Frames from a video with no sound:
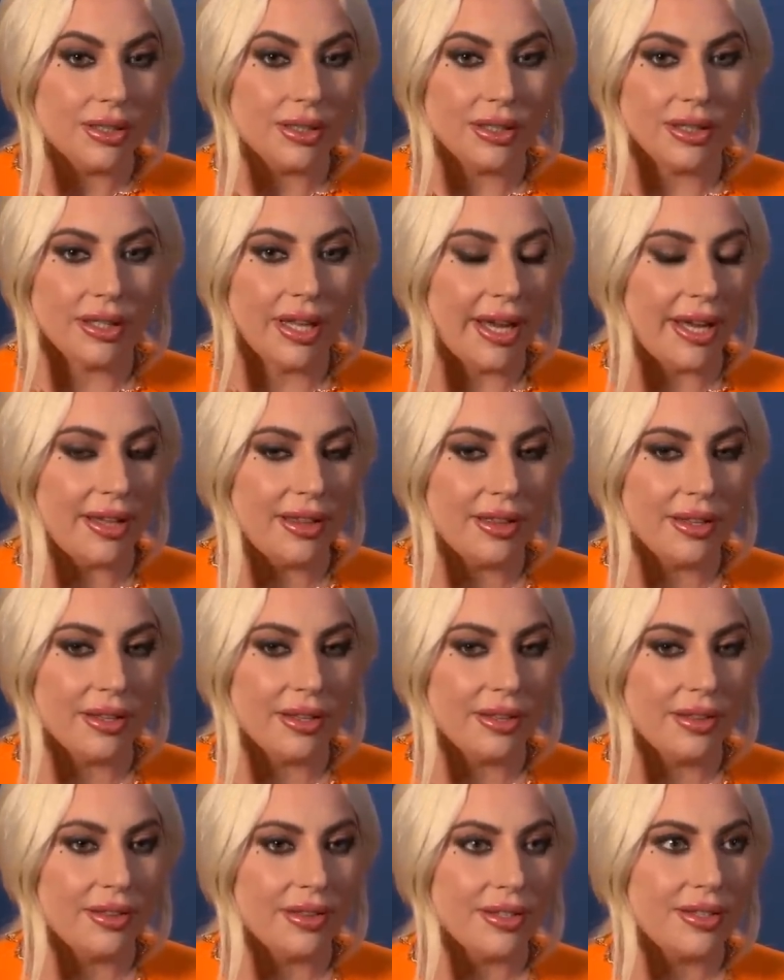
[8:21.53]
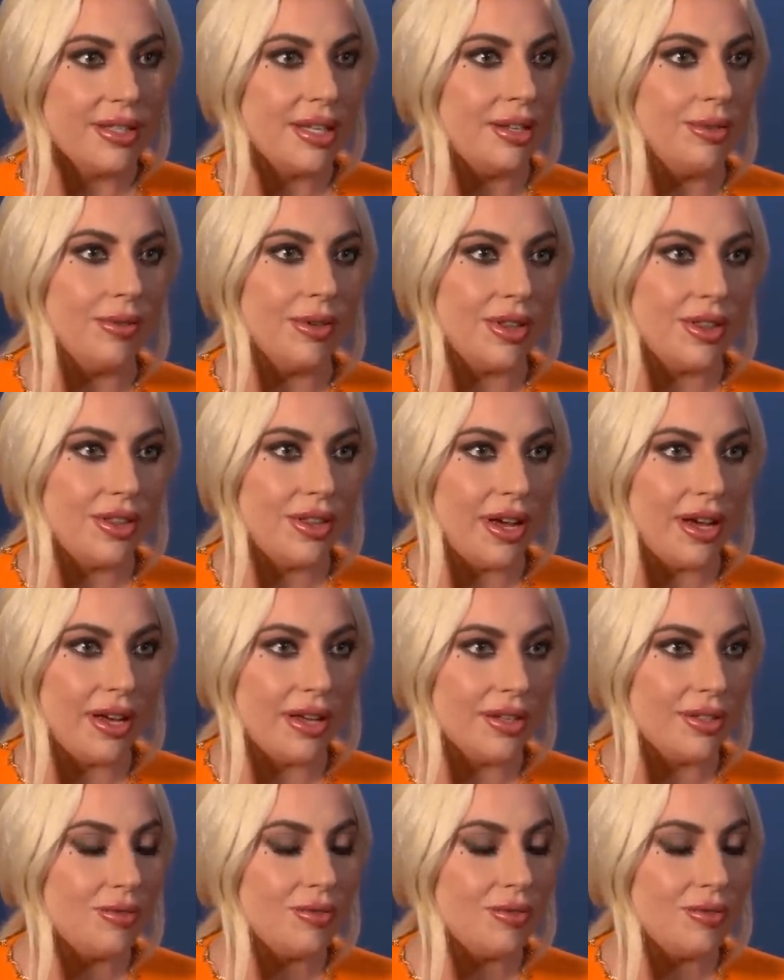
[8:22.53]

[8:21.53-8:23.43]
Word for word: like the the scene with uh,